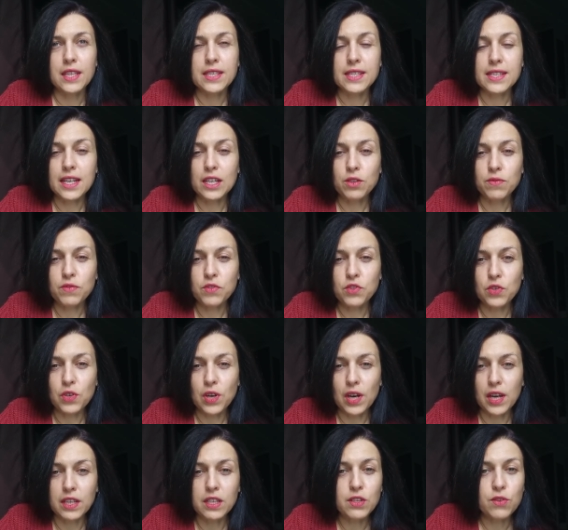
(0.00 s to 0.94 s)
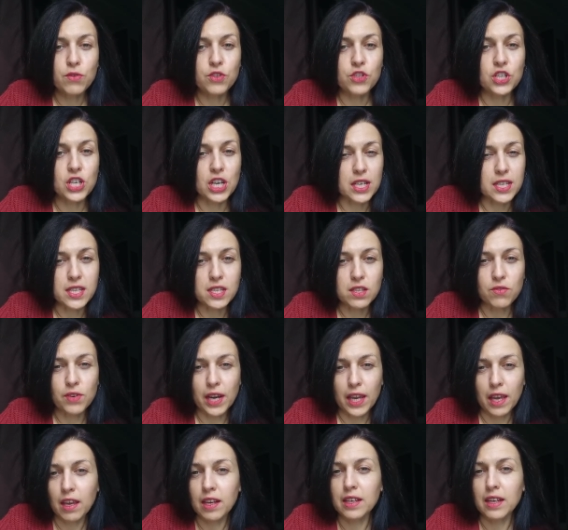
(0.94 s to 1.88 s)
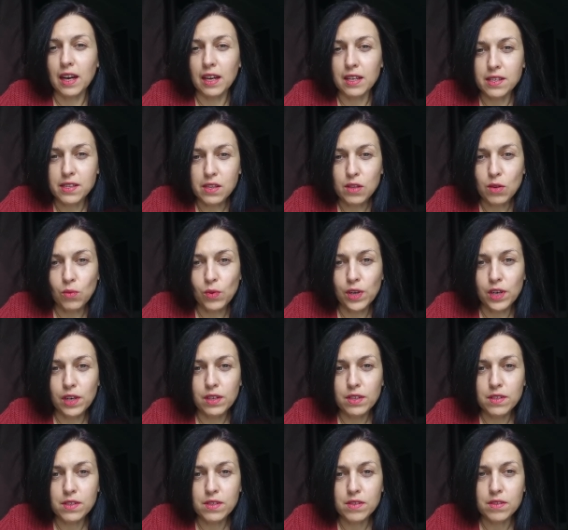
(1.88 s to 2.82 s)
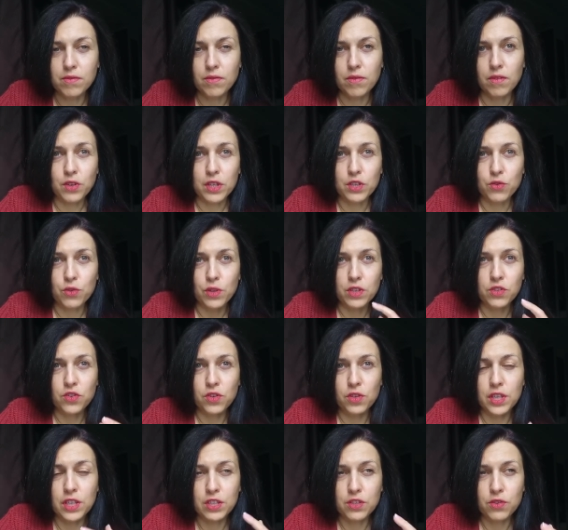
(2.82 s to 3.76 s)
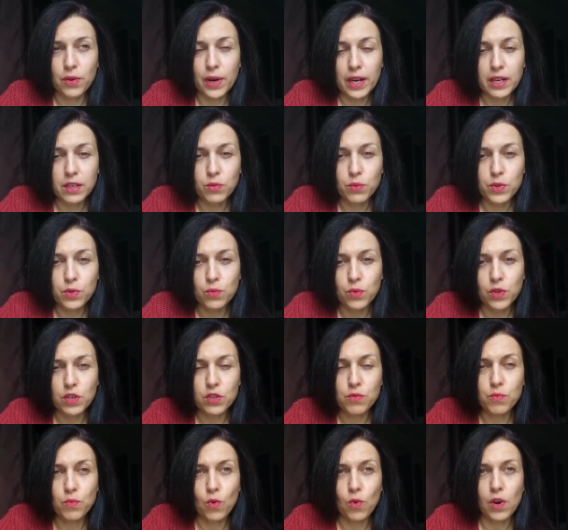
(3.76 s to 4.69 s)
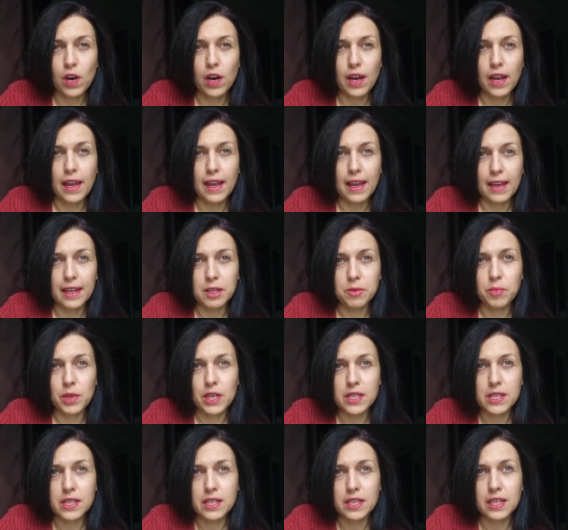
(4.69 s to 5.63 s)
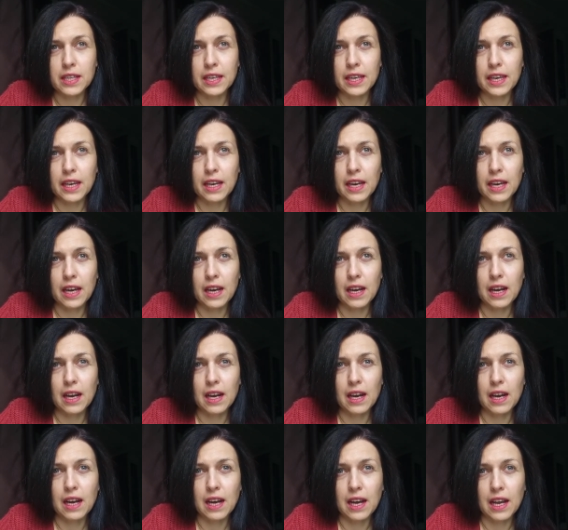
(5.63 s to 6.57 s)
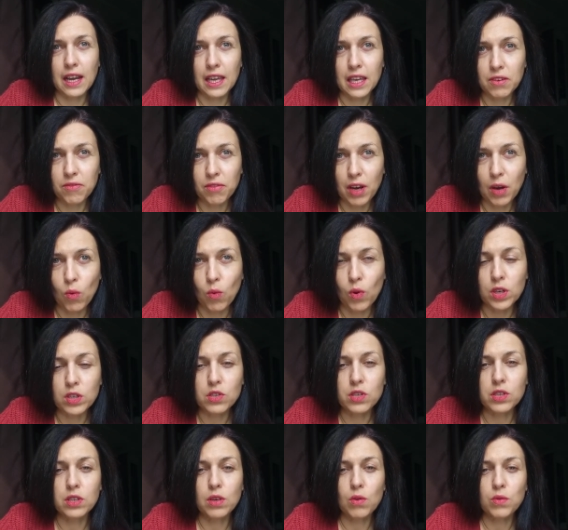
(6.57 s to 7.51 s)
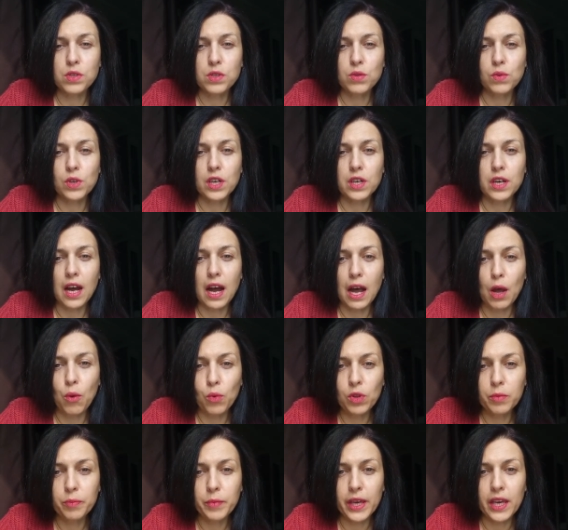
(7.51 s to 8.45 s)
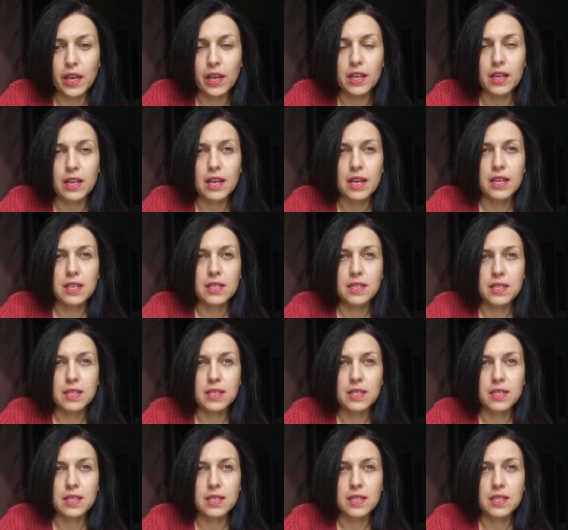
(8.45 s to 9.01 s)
instead of trying to just recognize the words, I try to interact with words more, and basically, if I want to know the word, I will make